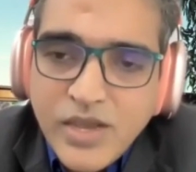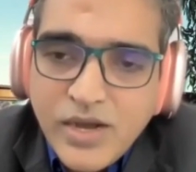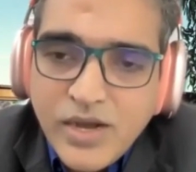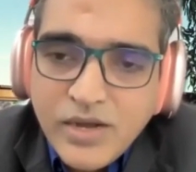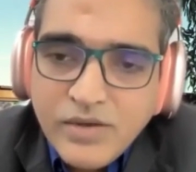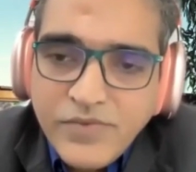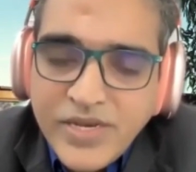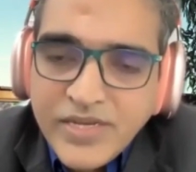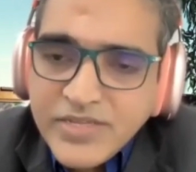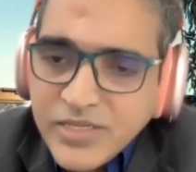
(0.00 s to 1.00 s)

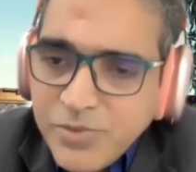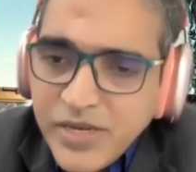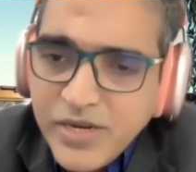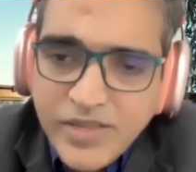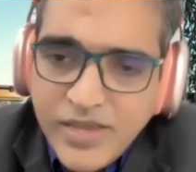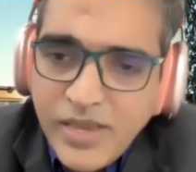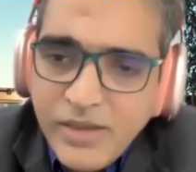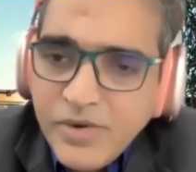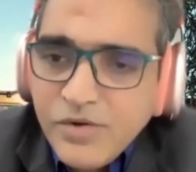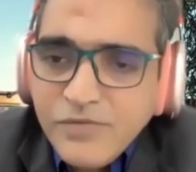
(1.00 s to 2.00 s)
VTEX has been in the
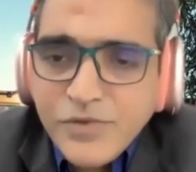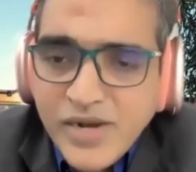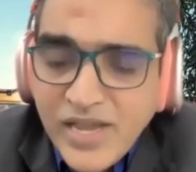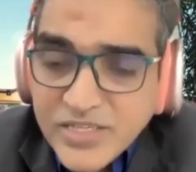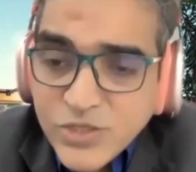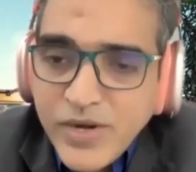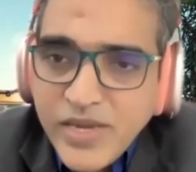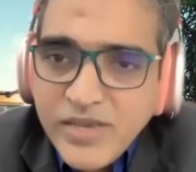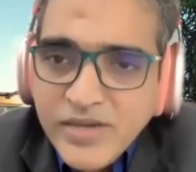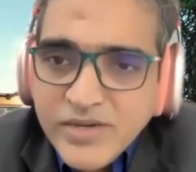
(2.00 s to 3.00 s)
game now for the last
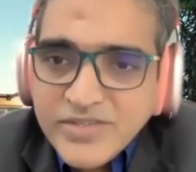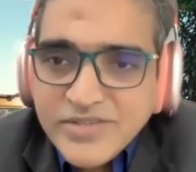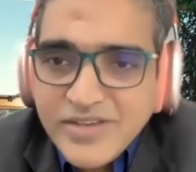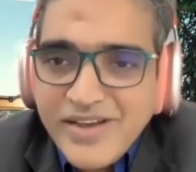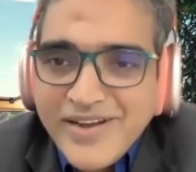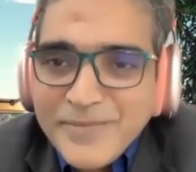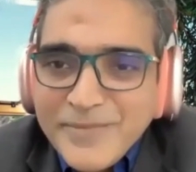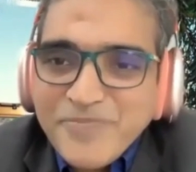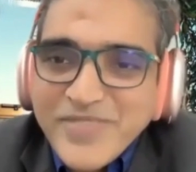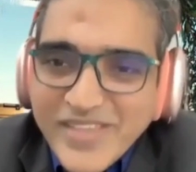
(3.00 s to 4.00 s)
20 years
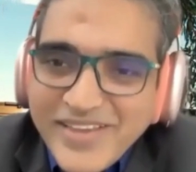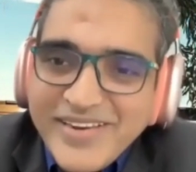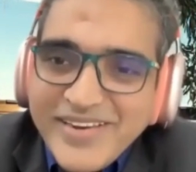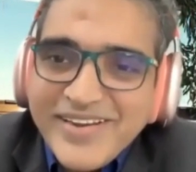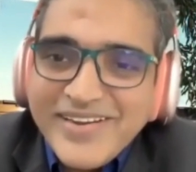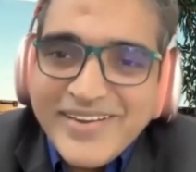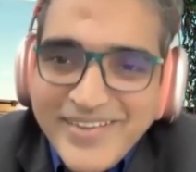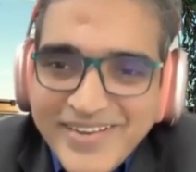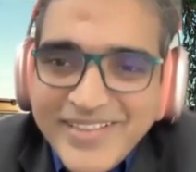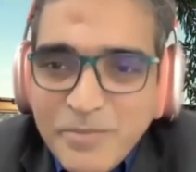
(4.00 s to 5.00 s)
in
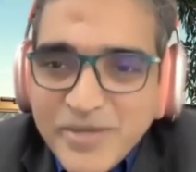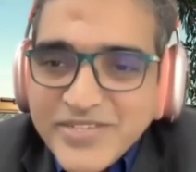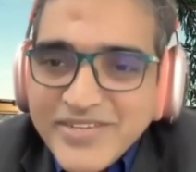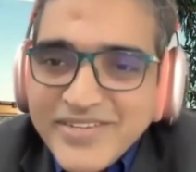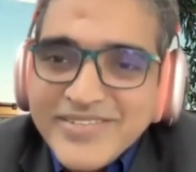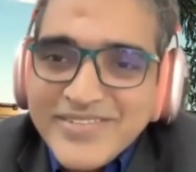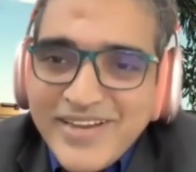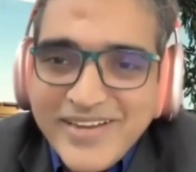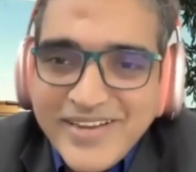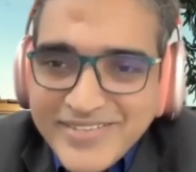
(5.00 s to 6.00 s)
the business.
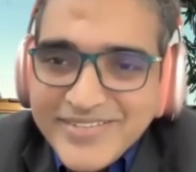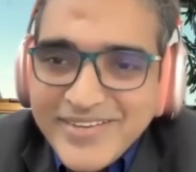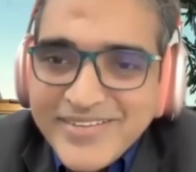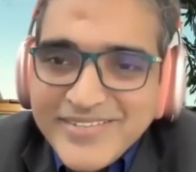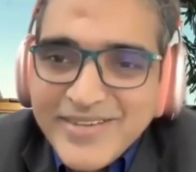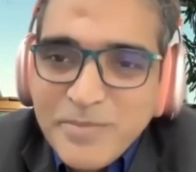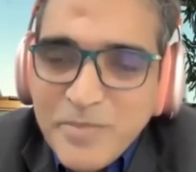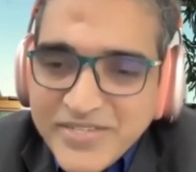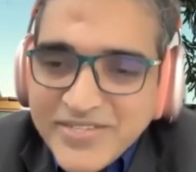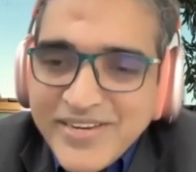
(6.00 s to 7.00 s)
It is a
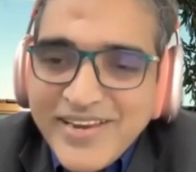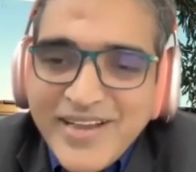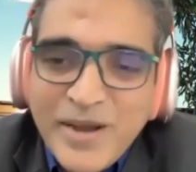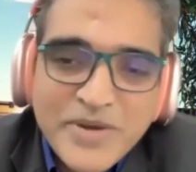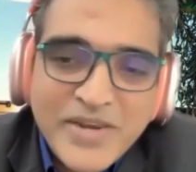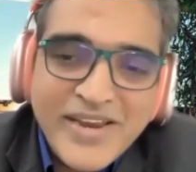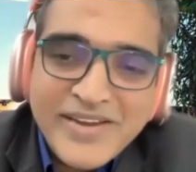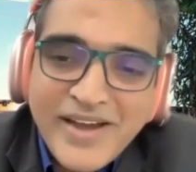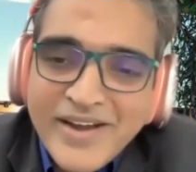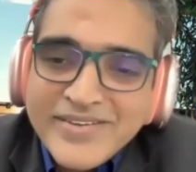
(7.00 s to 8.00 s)
Brazilian company at
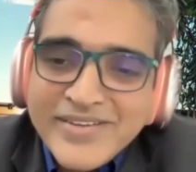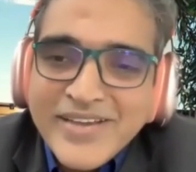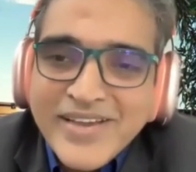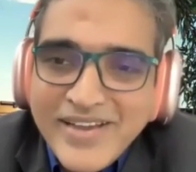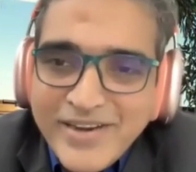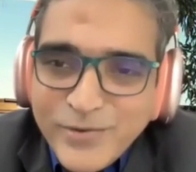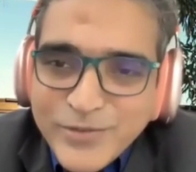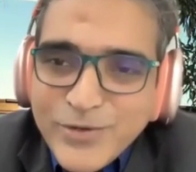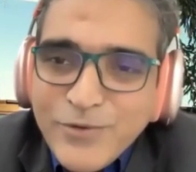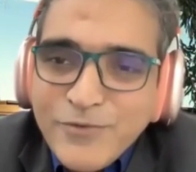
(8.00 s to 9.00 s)
heart. It
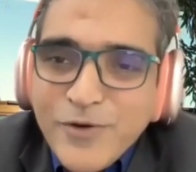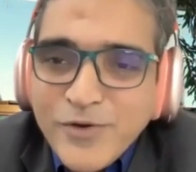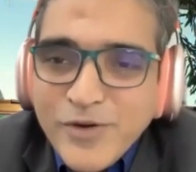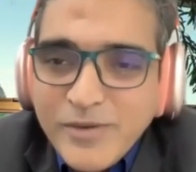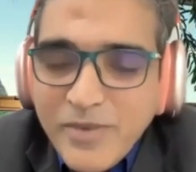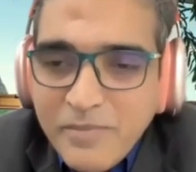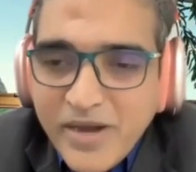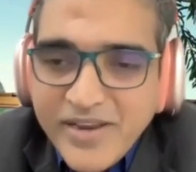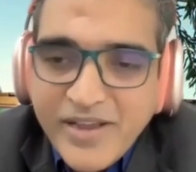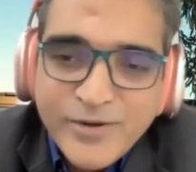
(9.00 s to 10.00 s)
was co-founded by
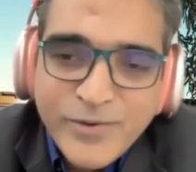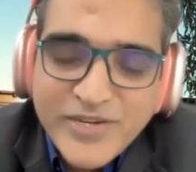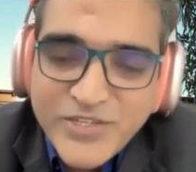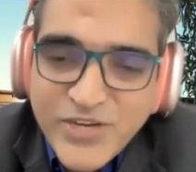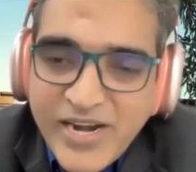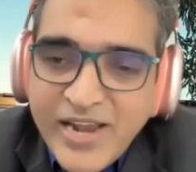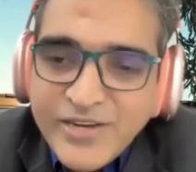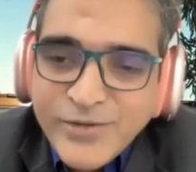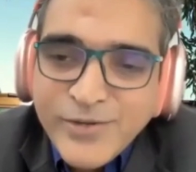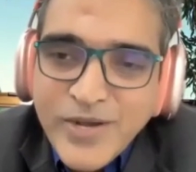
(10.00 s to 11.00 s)
Mariano and
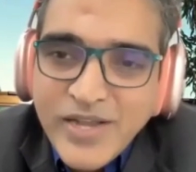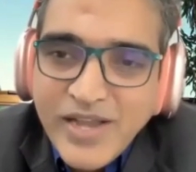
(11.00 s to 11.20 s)
Geraldo.